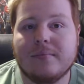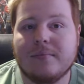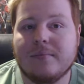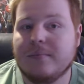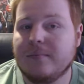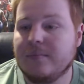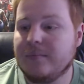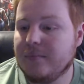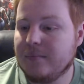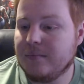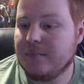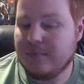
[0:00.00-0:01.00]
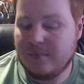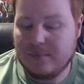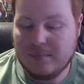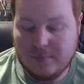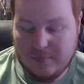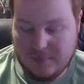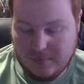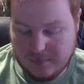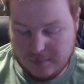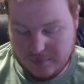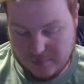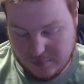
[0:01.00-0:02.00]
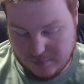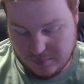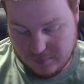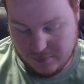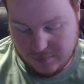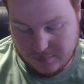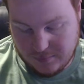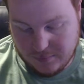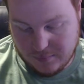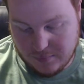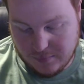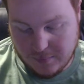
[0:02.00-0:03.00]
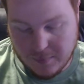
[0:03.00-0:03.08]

(not speaking)